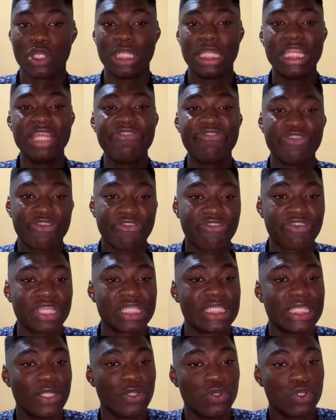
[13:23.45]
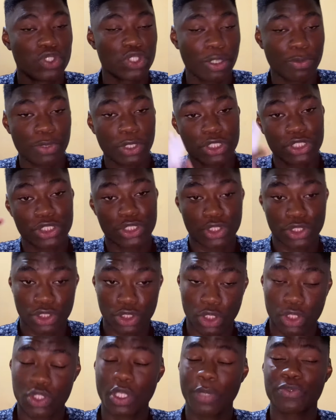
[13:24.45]
Leave your face alone. Stop
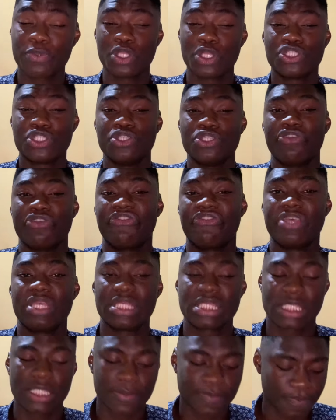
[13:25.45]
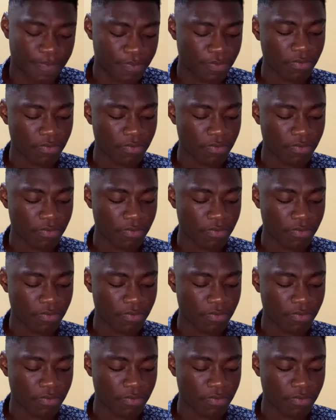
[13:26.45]
touching your face.